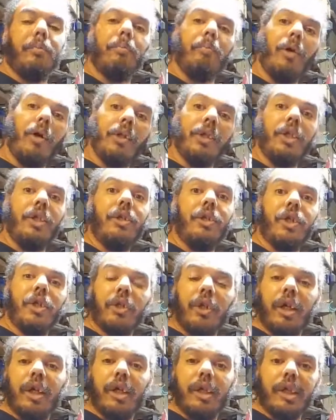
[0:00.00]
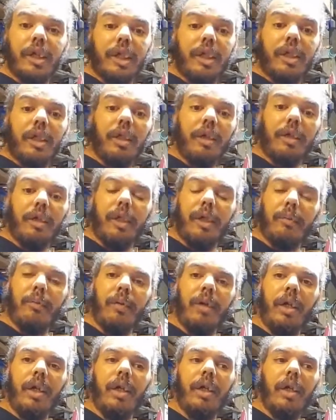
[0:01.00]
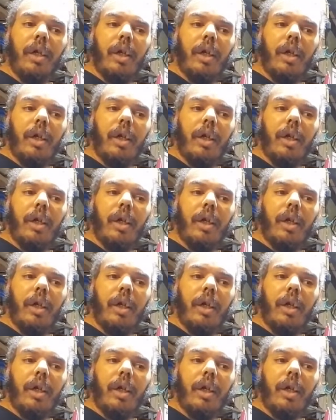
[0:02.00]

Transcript: Multi-use trails, it's a little different.